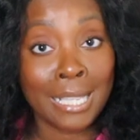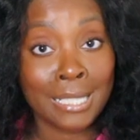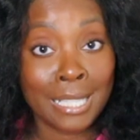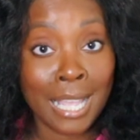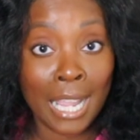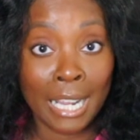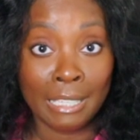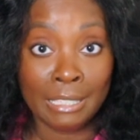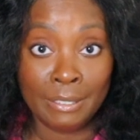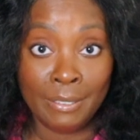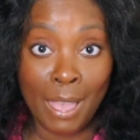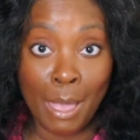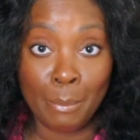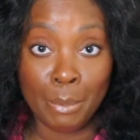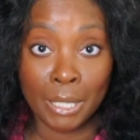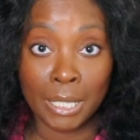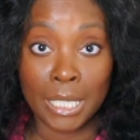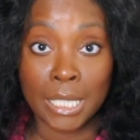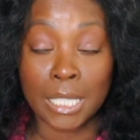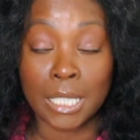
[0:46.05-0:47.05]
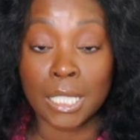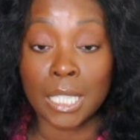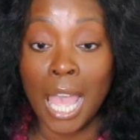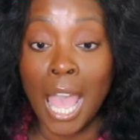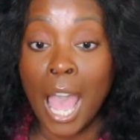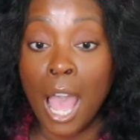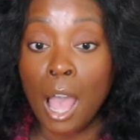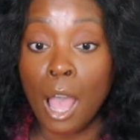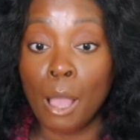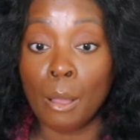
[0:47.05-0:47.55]
our stocking fabulous
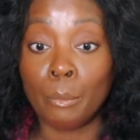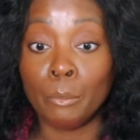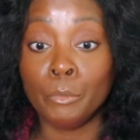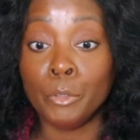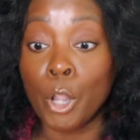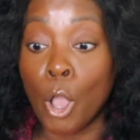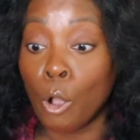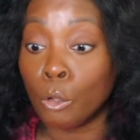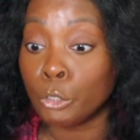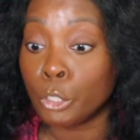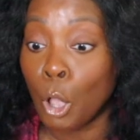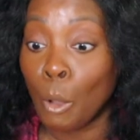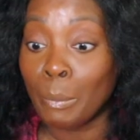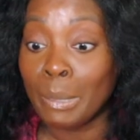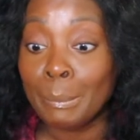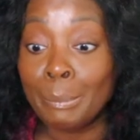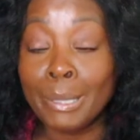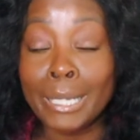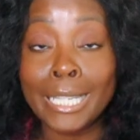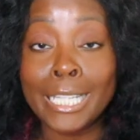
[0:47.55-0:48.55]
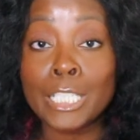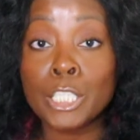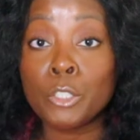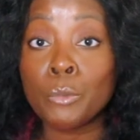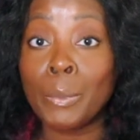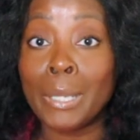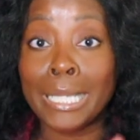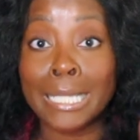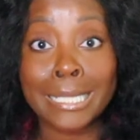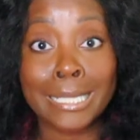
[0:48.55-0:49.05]
um no don't be putting
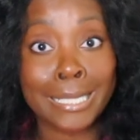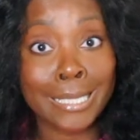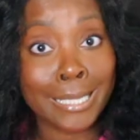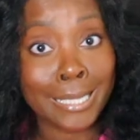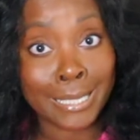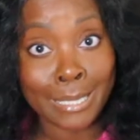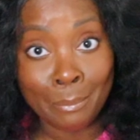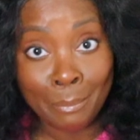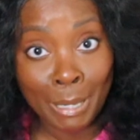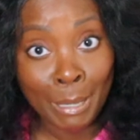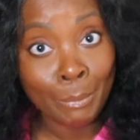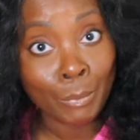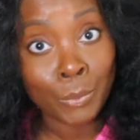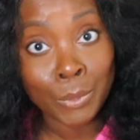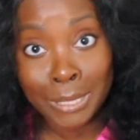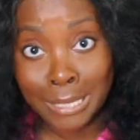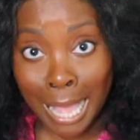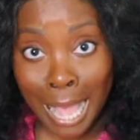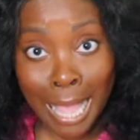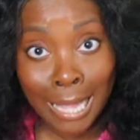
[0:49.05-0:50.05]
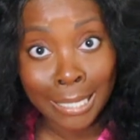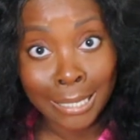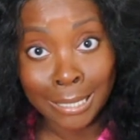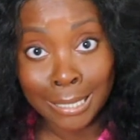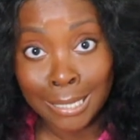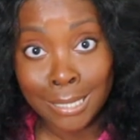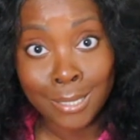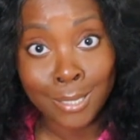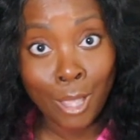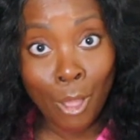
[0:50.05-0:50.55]
Twizzlers in people's
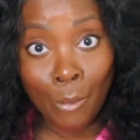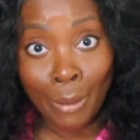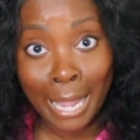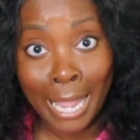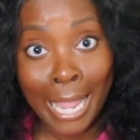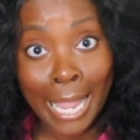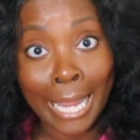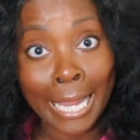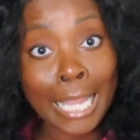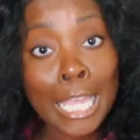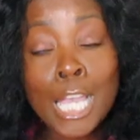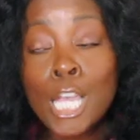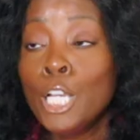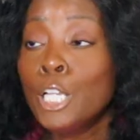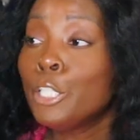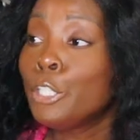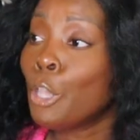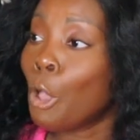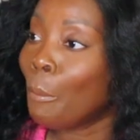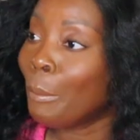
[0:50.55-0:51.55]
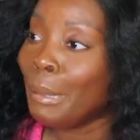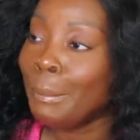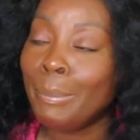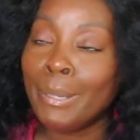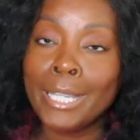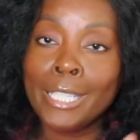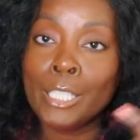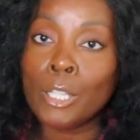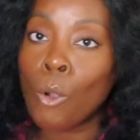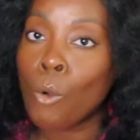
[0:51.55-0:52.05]
stockings okay don't be
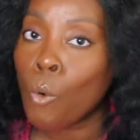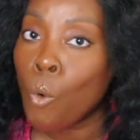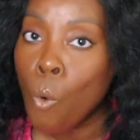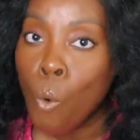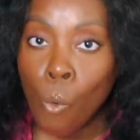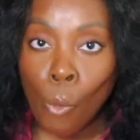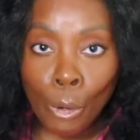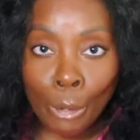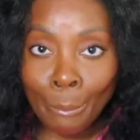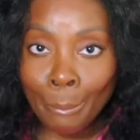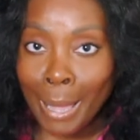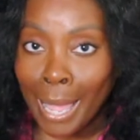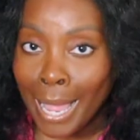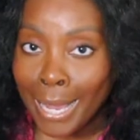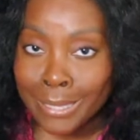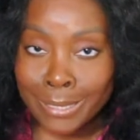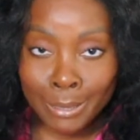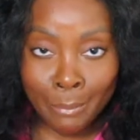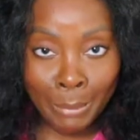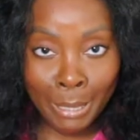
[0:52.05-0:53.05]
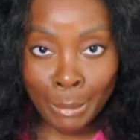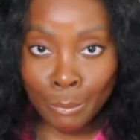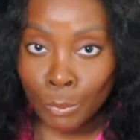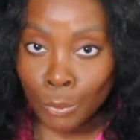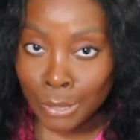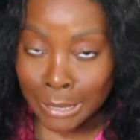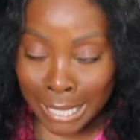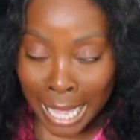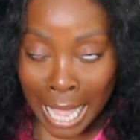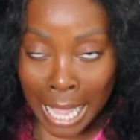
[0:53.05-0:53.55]
putting no max in
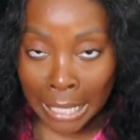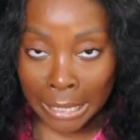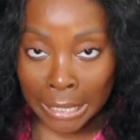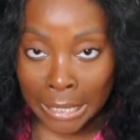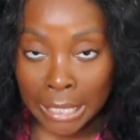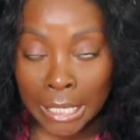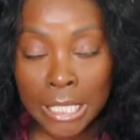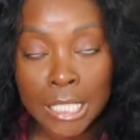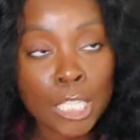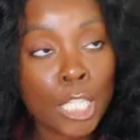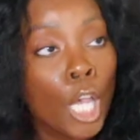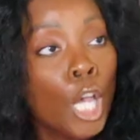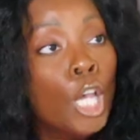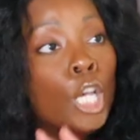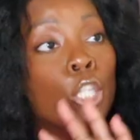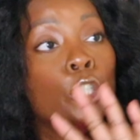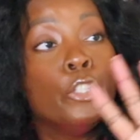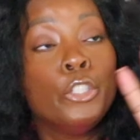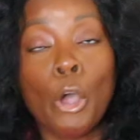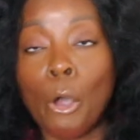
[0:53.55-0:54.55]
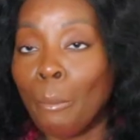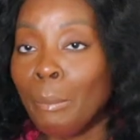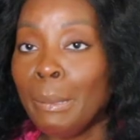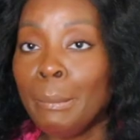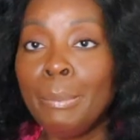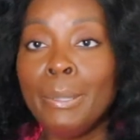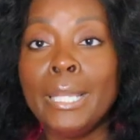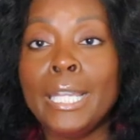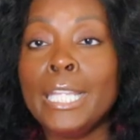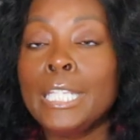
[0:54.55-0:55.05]
people's stockings don't
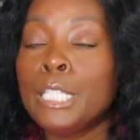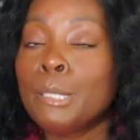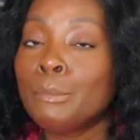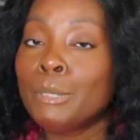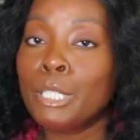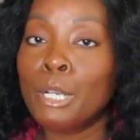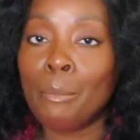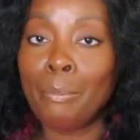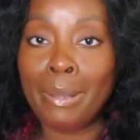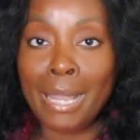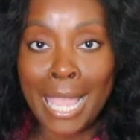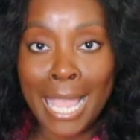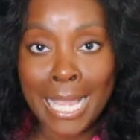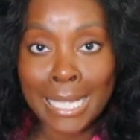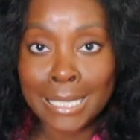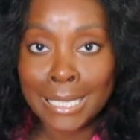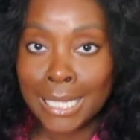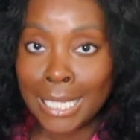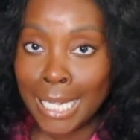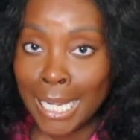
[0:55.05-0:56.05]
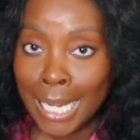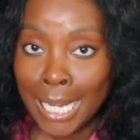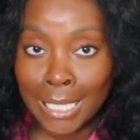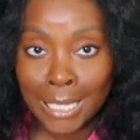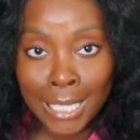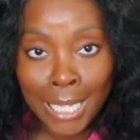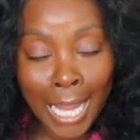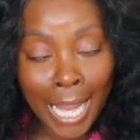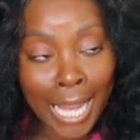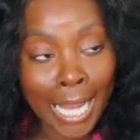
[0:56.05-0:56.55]
be putting them little plastic
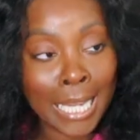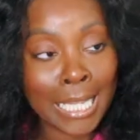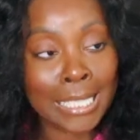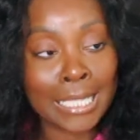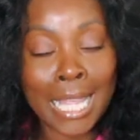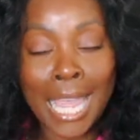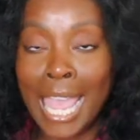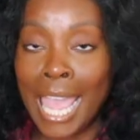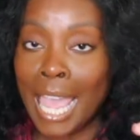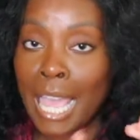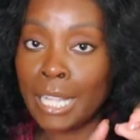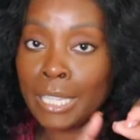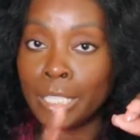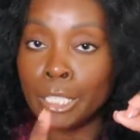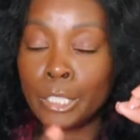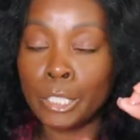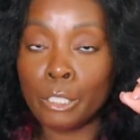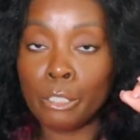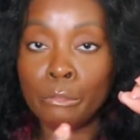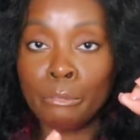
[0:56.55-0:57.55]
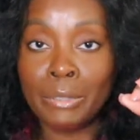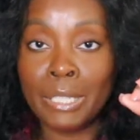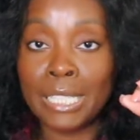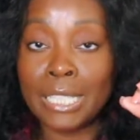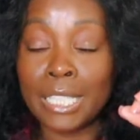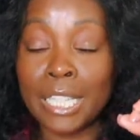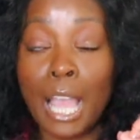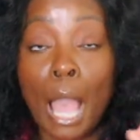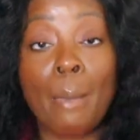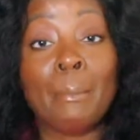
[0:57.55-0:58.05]
candy cans that have the little
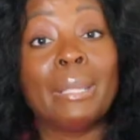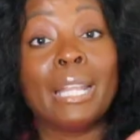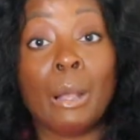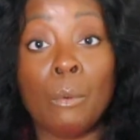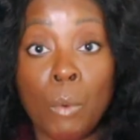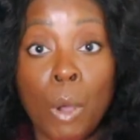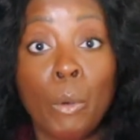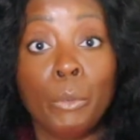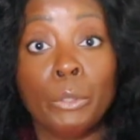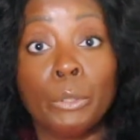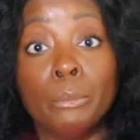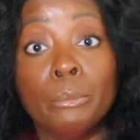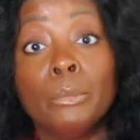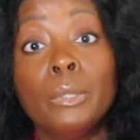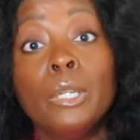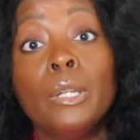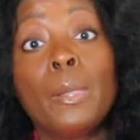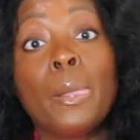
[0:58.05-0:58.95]
Reese I mean I want them